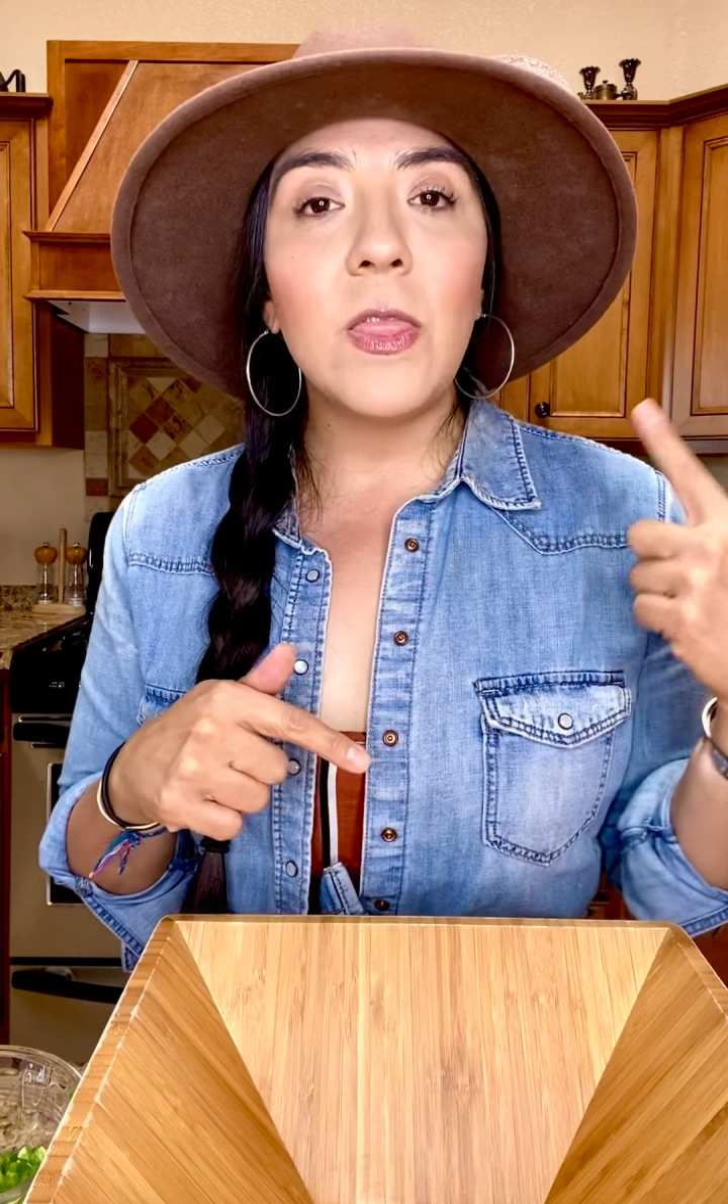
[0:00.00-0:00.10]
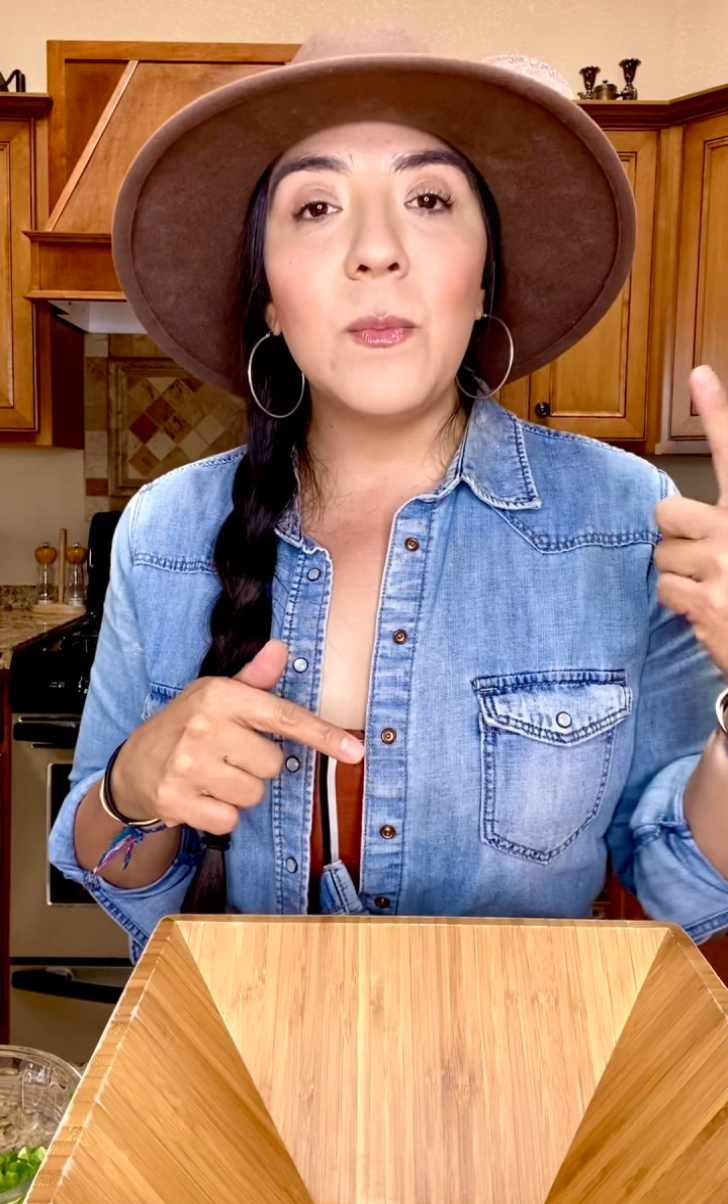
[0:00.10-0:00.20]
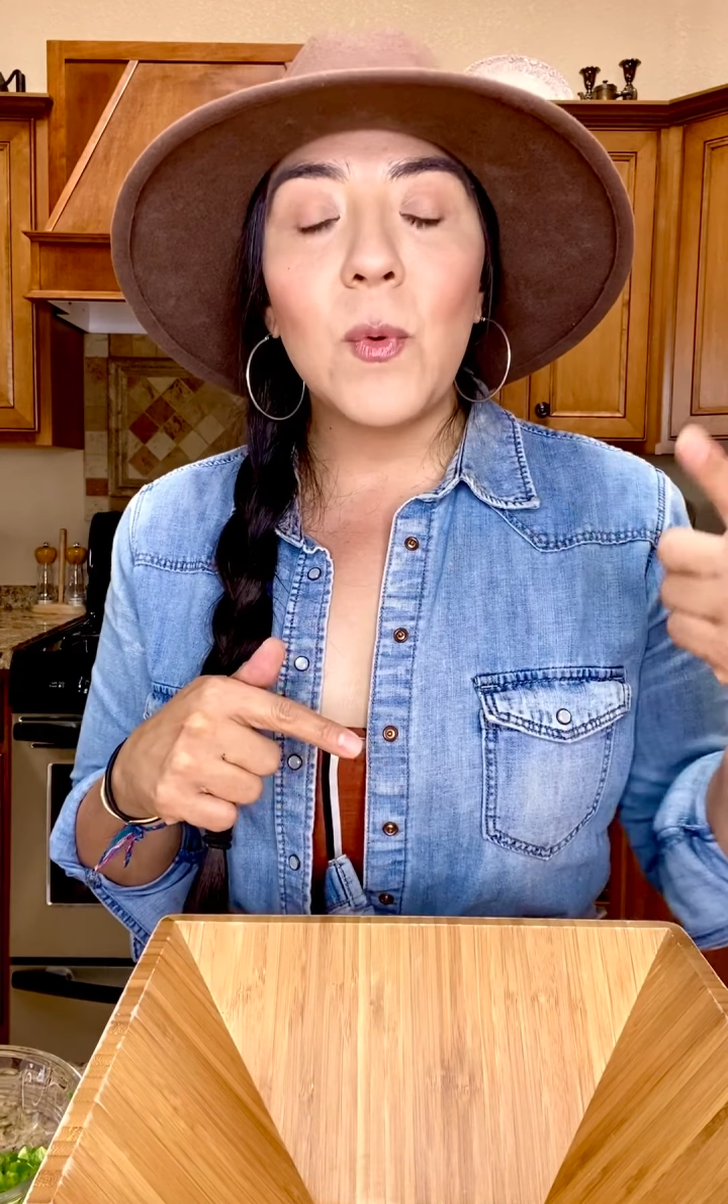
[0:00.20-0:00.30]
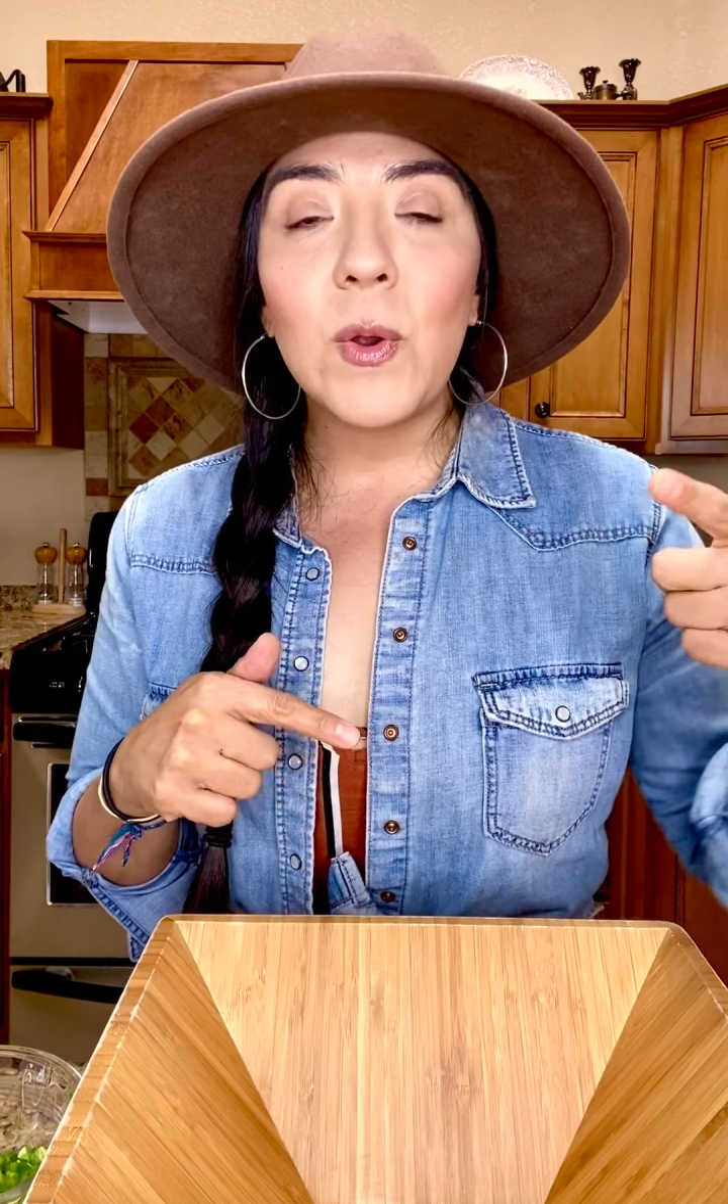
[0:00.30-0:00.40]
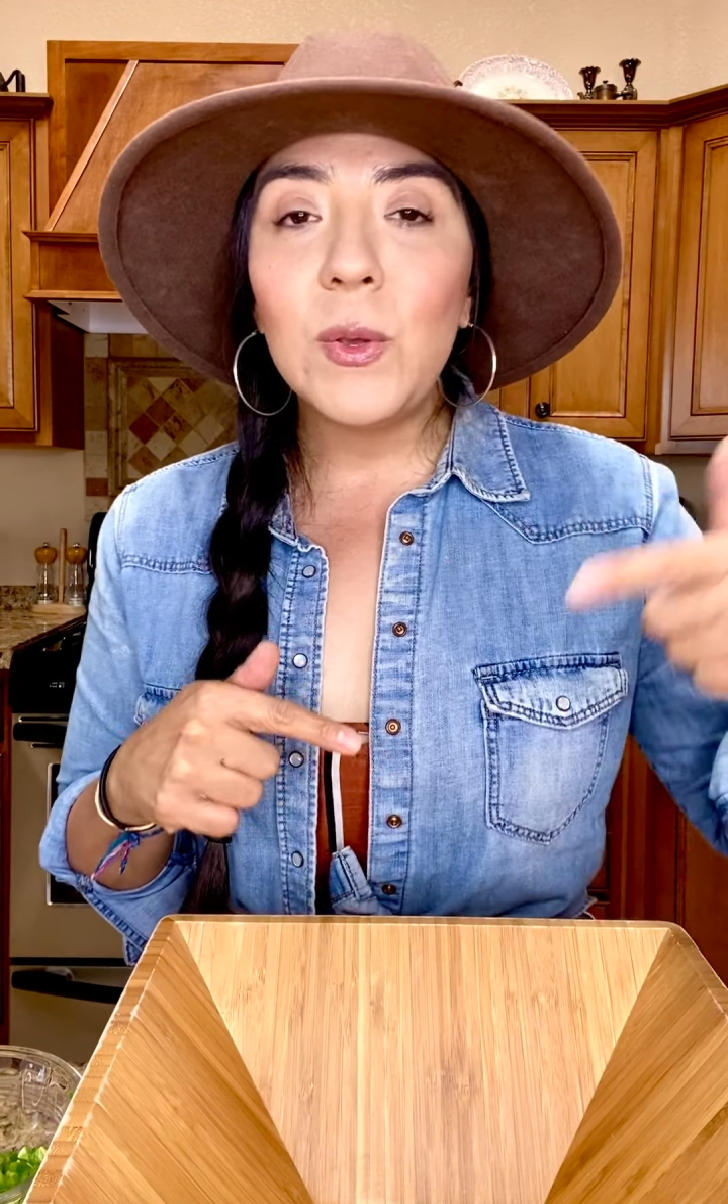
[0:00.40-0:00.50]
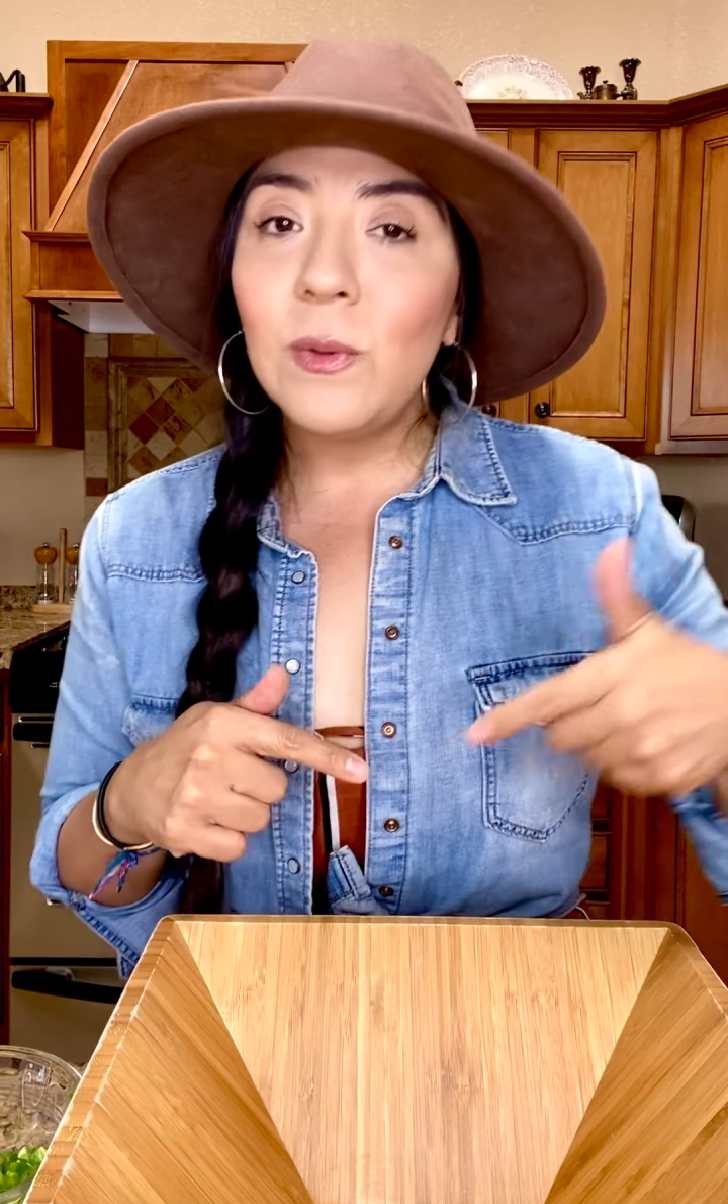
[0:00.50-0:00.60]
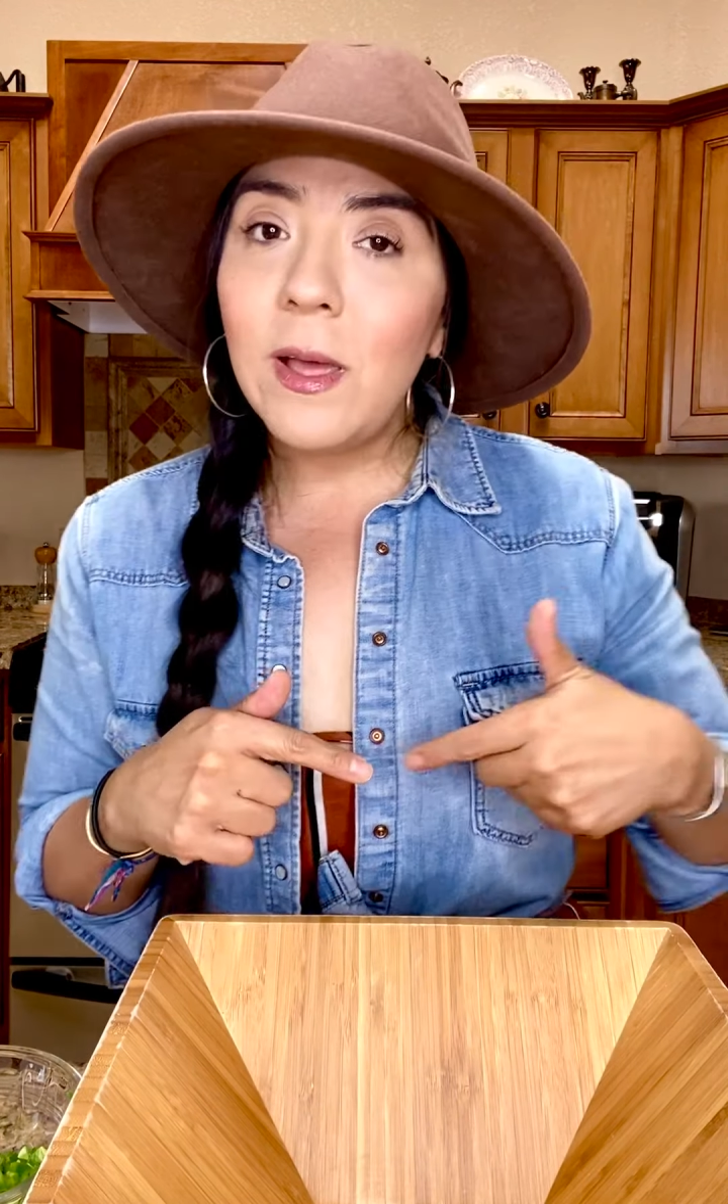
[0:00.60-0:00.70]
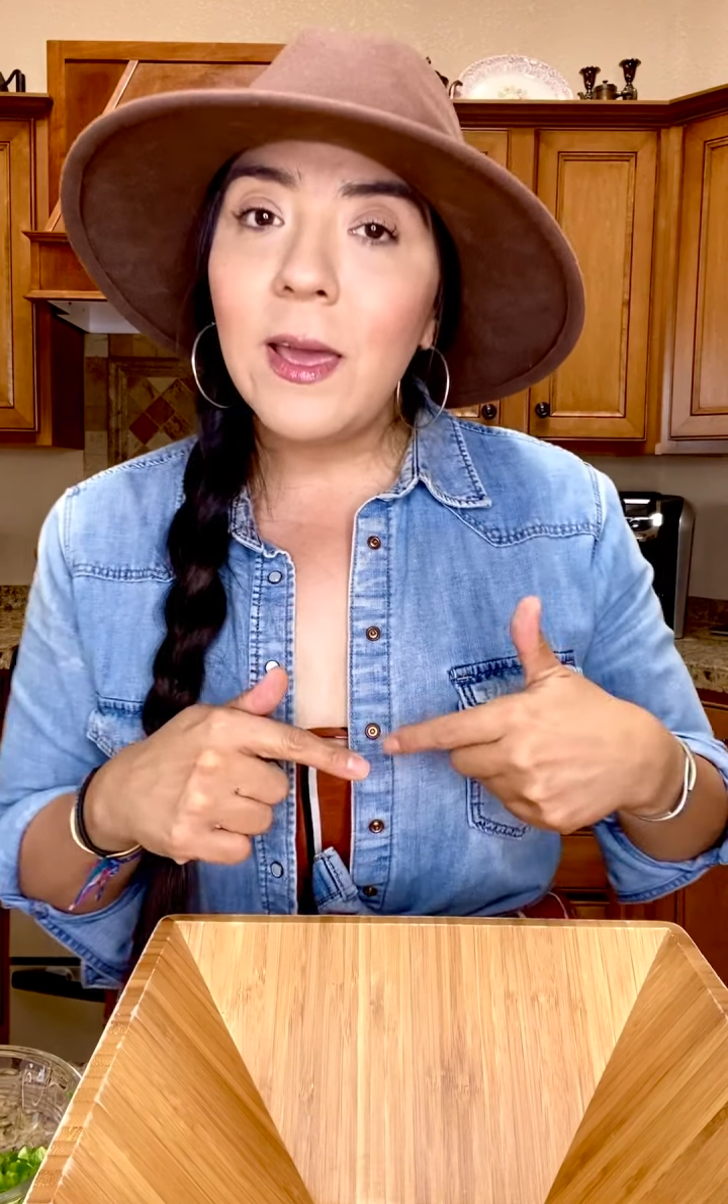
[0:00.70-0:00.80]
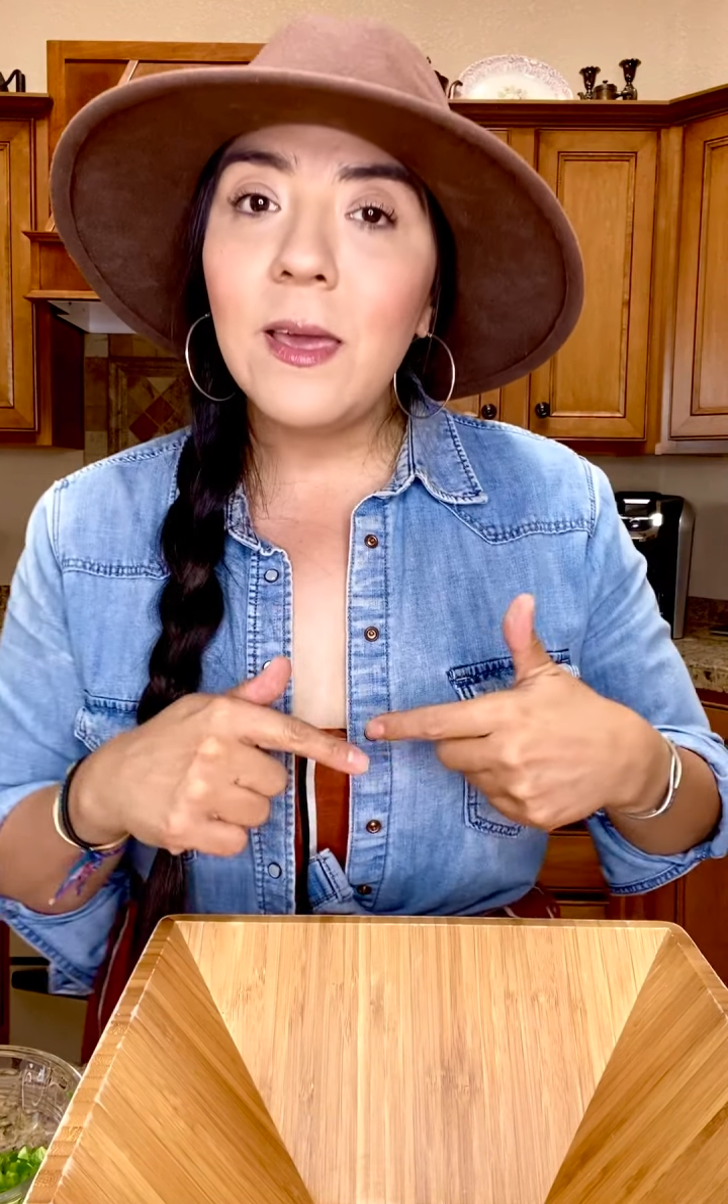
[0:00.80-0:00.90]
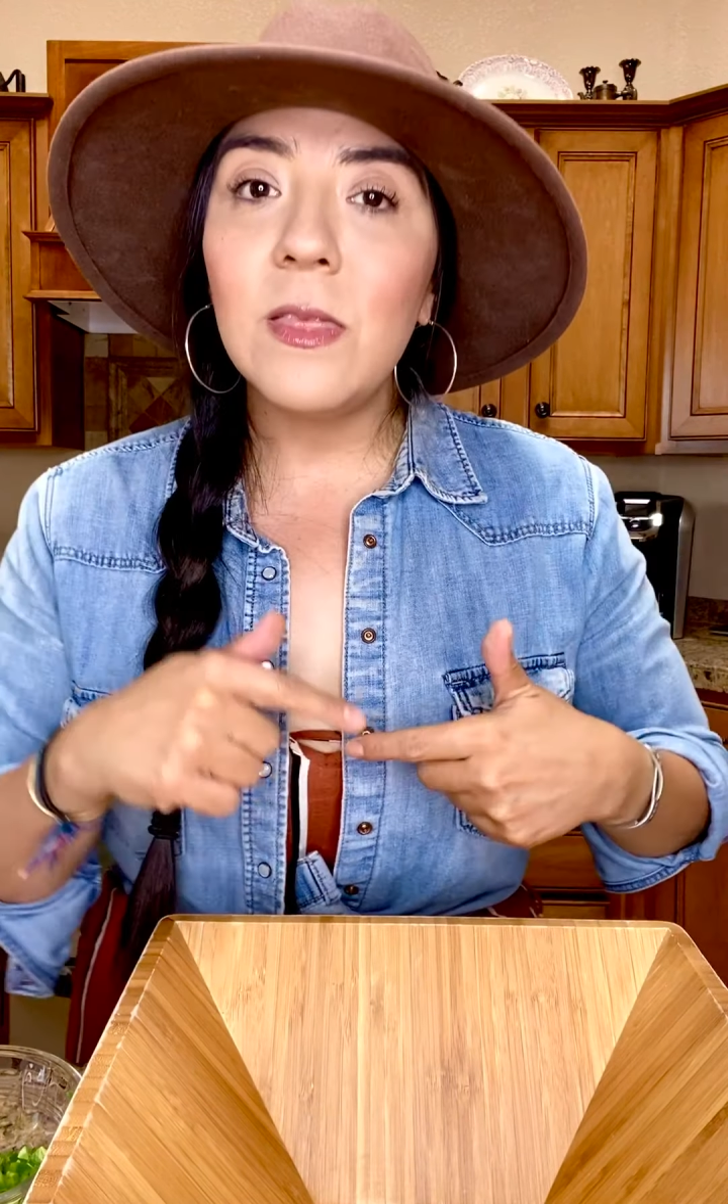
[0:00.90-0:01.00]
the more you
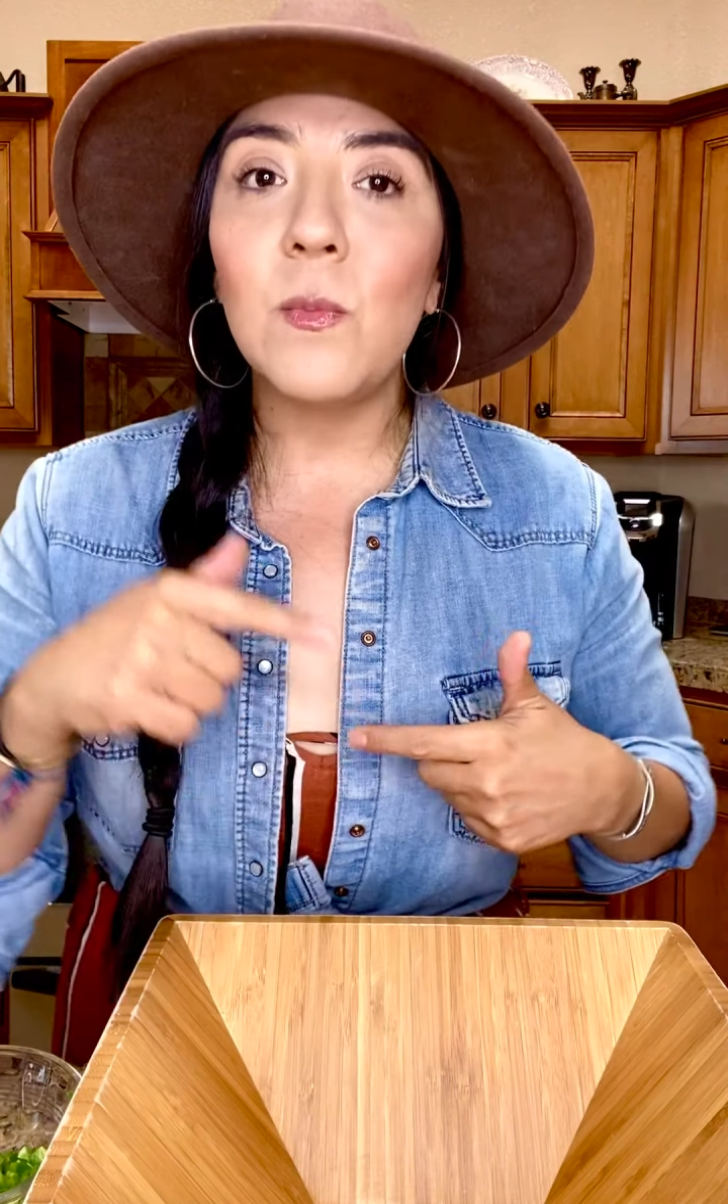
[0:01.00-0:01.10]
like,